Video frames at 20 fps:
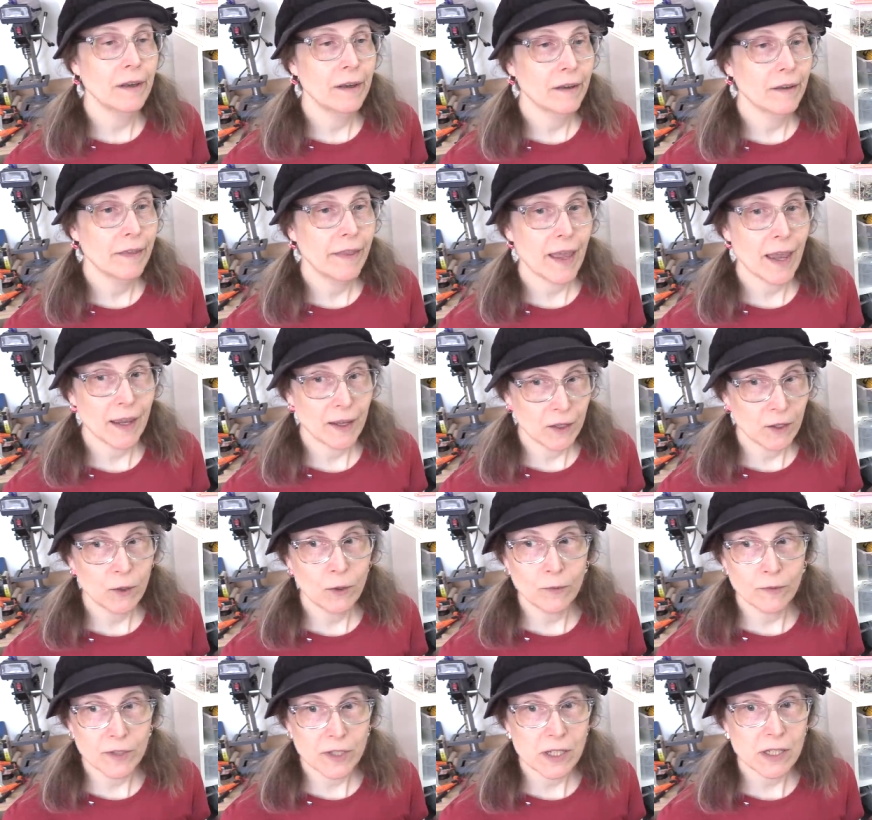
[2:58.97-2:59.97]
that
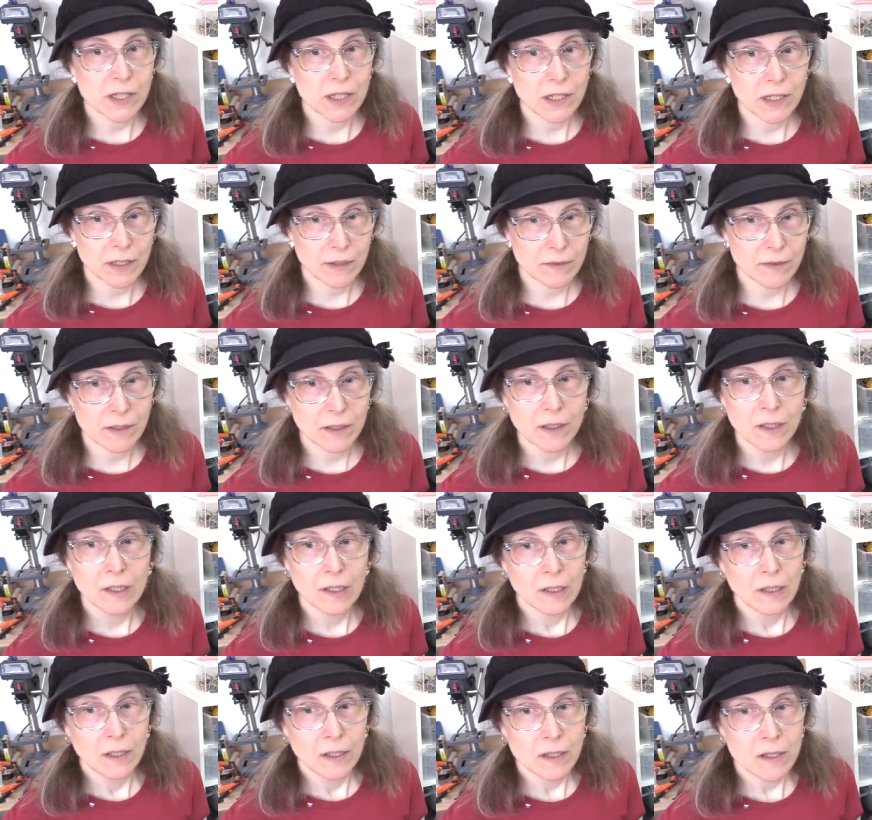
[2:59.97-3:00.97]
you've achieved
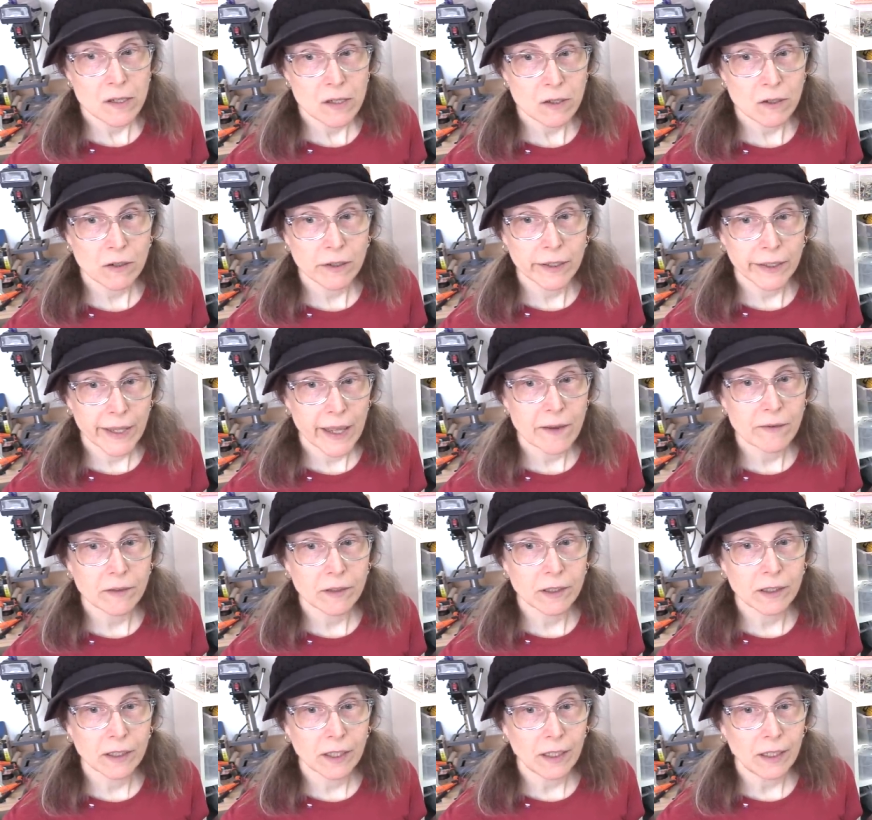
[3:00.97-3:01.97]
a certain
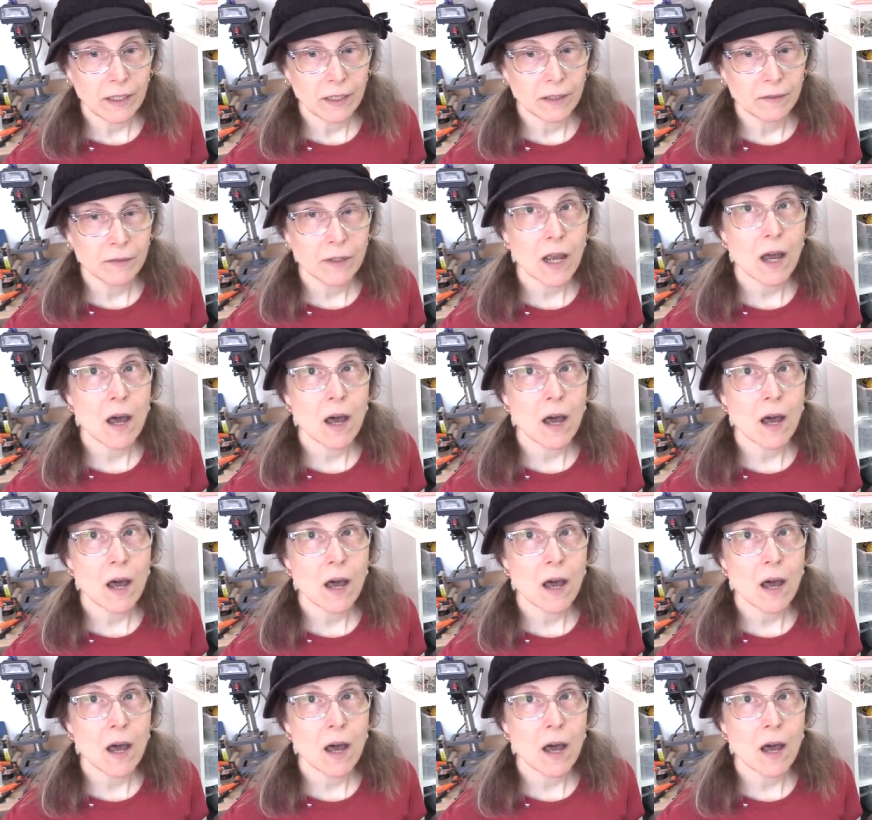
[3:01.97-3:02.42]
level of